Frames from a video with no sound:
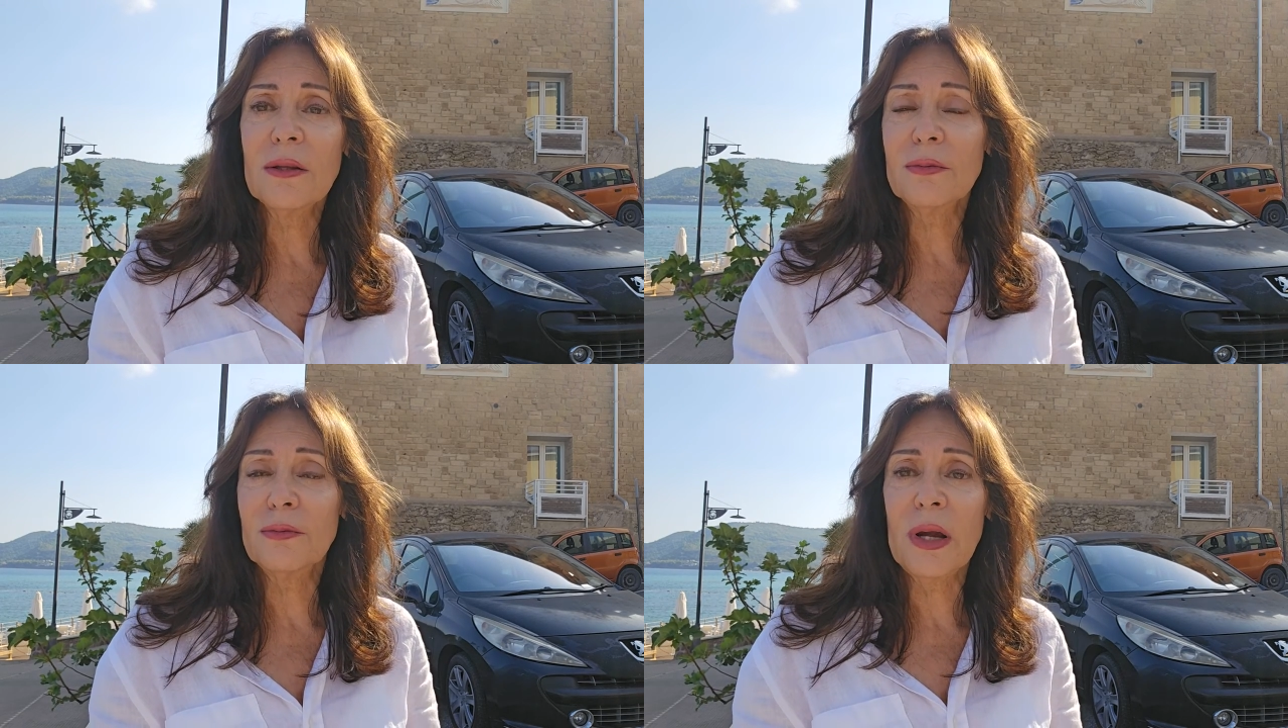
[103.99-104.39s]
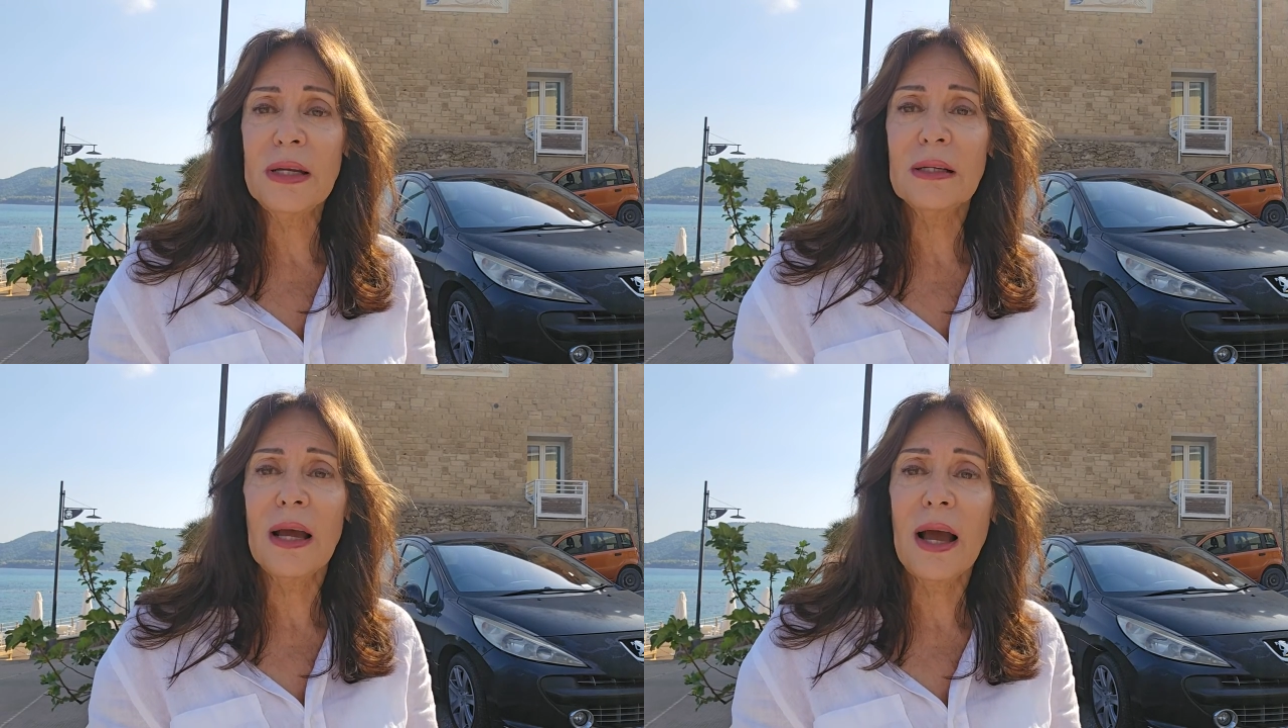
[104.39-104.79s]
the
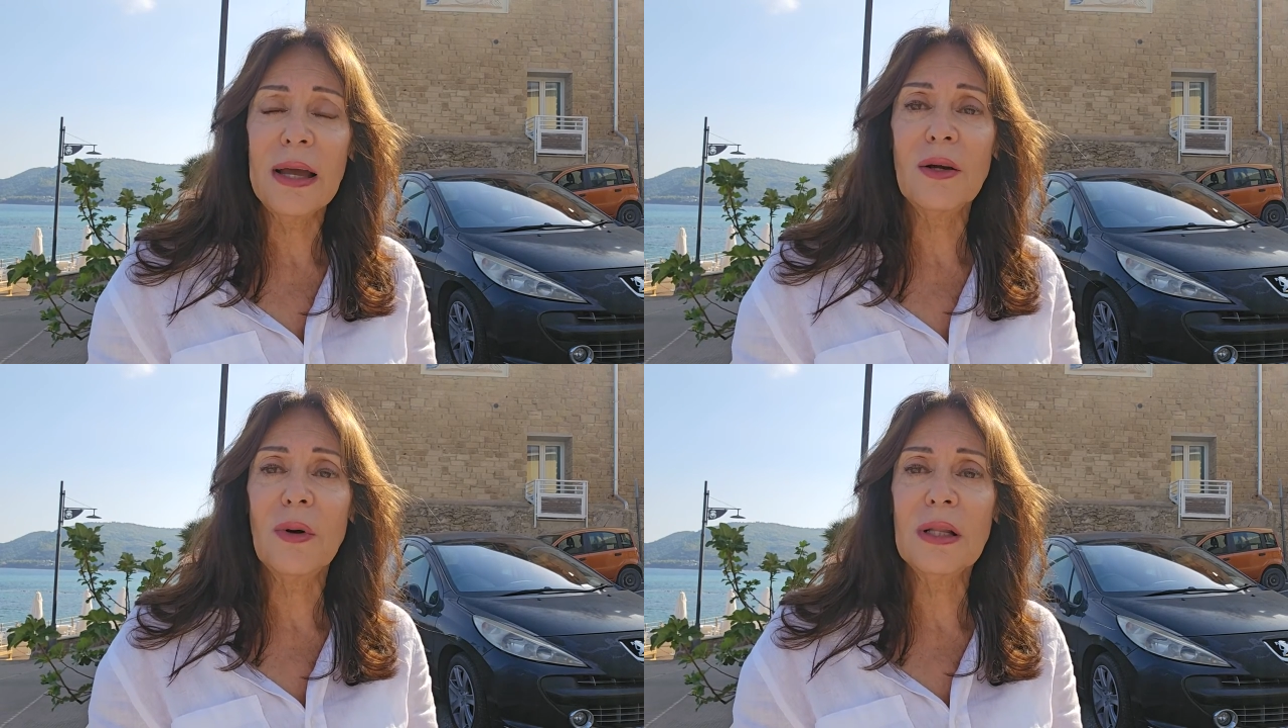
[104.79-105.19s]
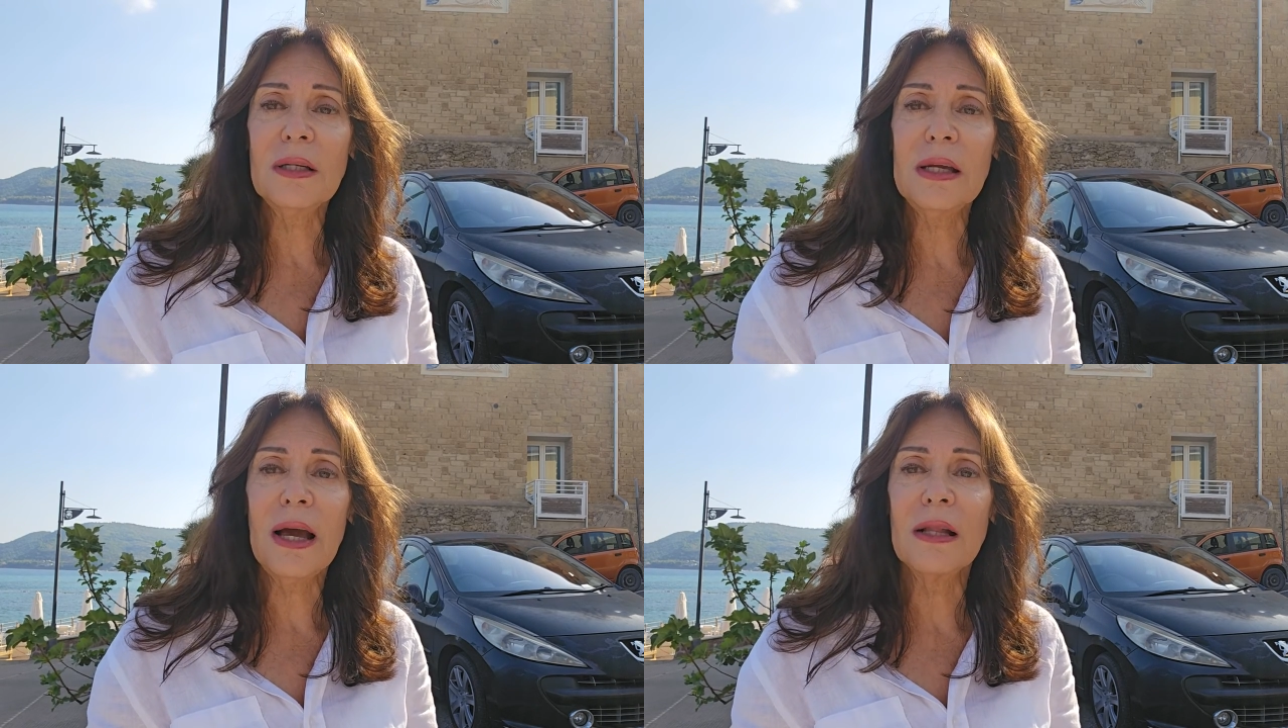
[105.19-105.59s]
right high
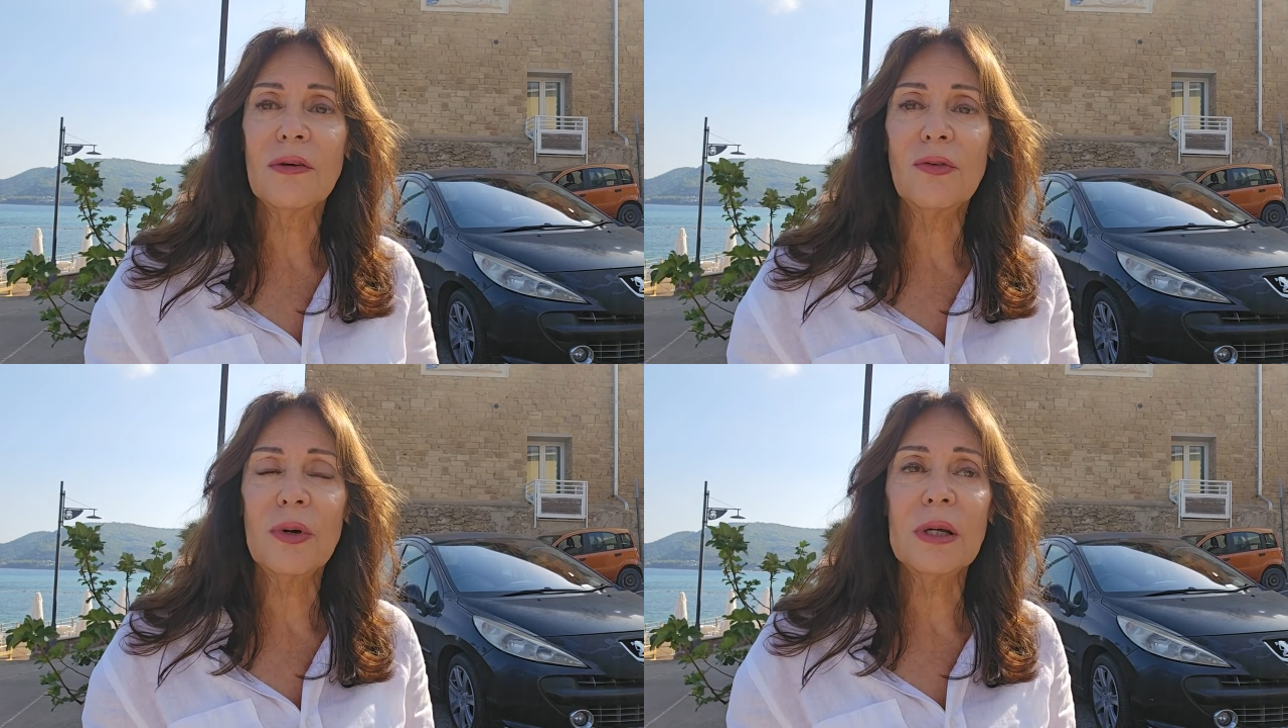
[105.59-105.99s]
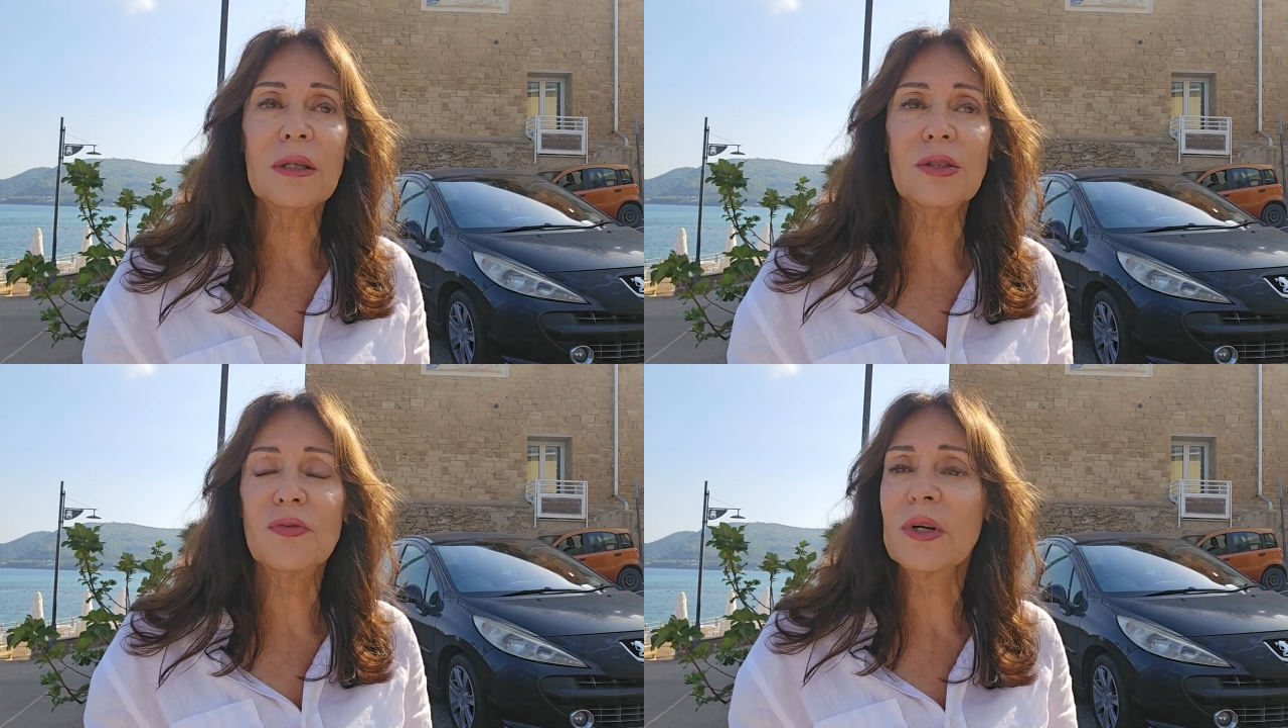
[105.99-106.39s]
quality olive
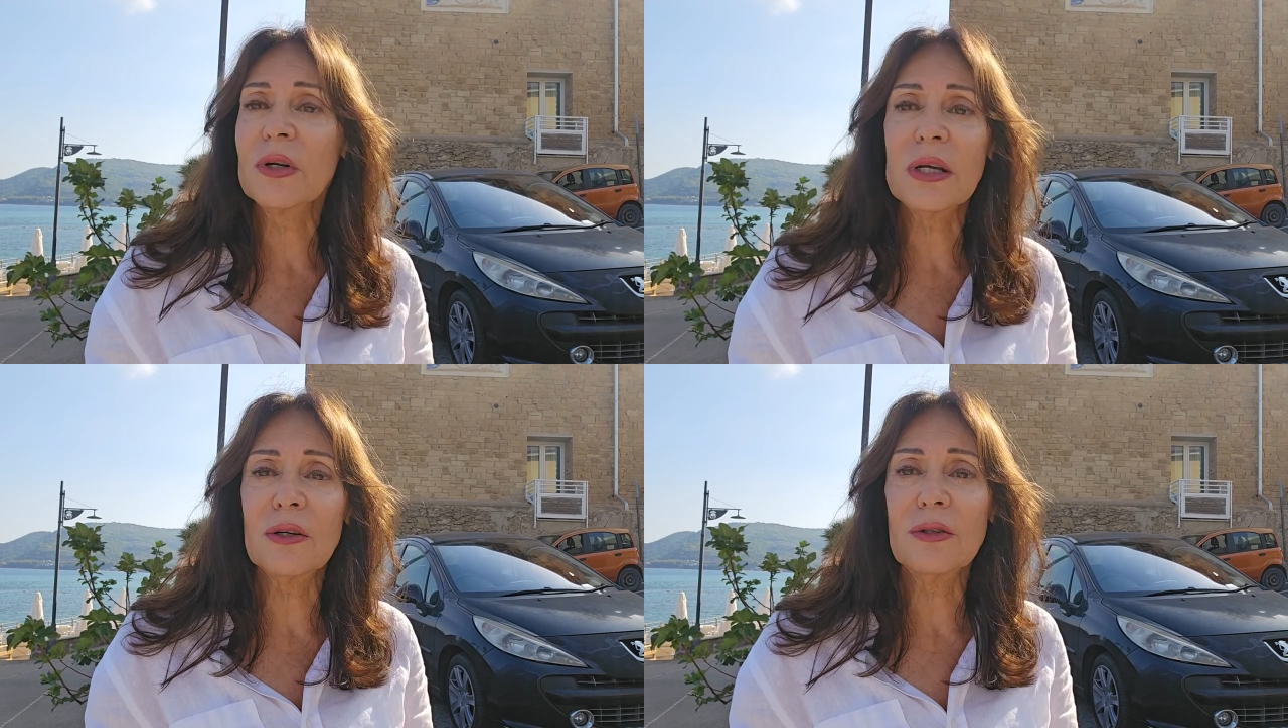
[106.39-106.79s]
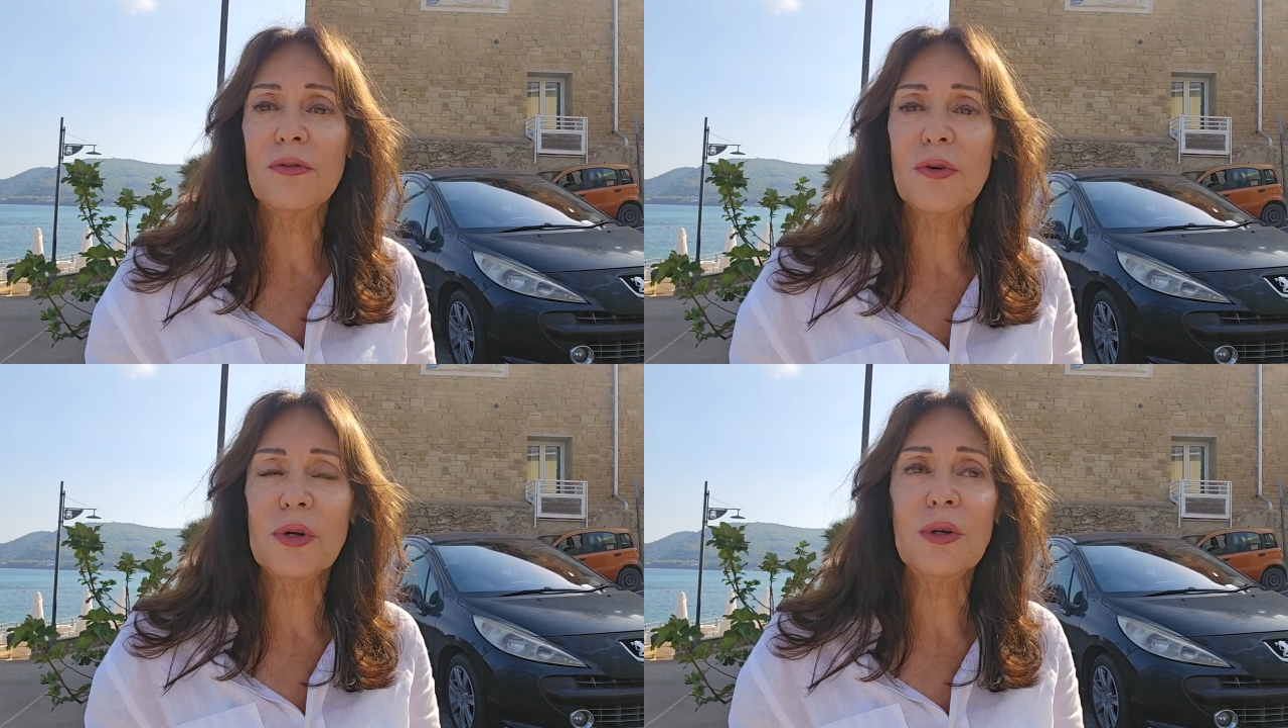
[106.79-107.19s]
oil, is very good
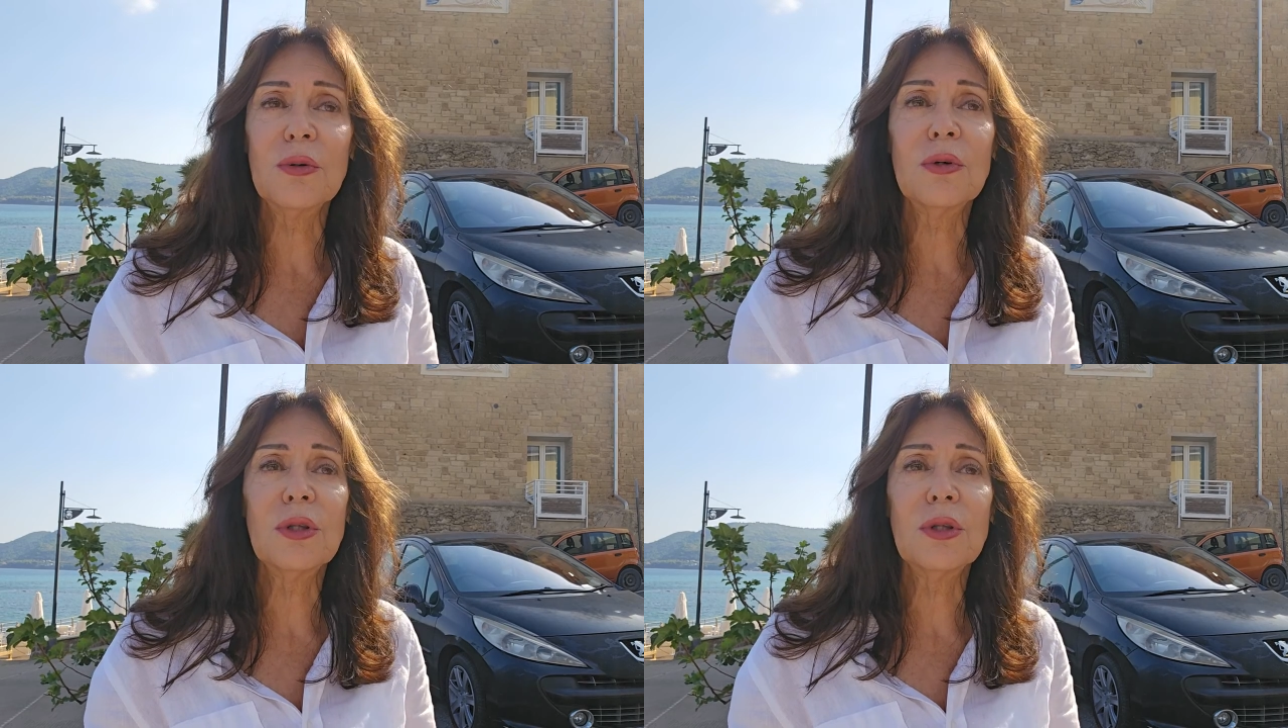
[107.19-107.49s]
for you,